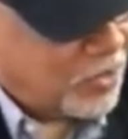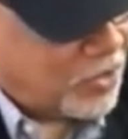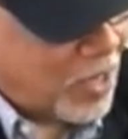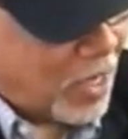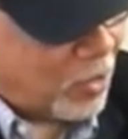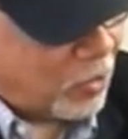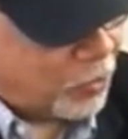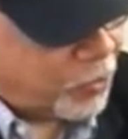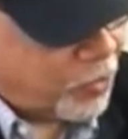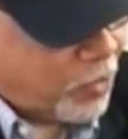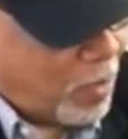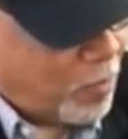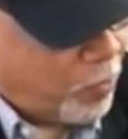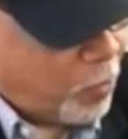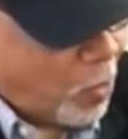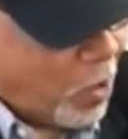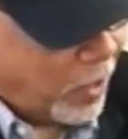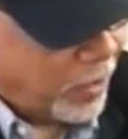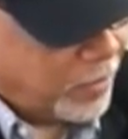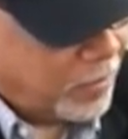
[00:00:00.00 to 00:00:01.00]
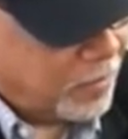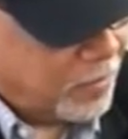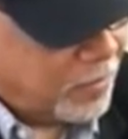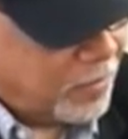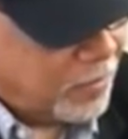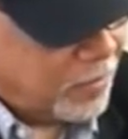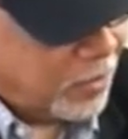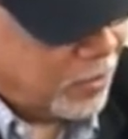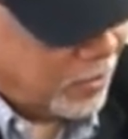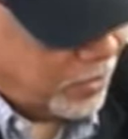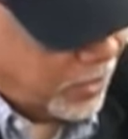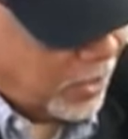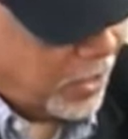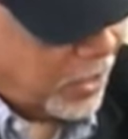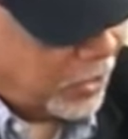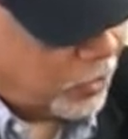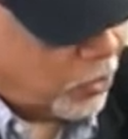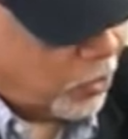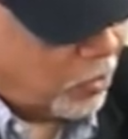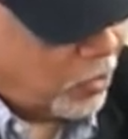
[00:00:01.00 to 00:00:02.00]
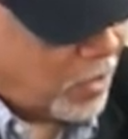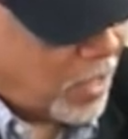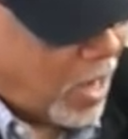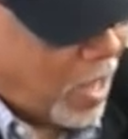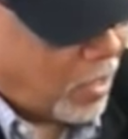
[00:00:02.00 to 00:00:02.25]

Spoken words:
Donald Trump won the Electoral College.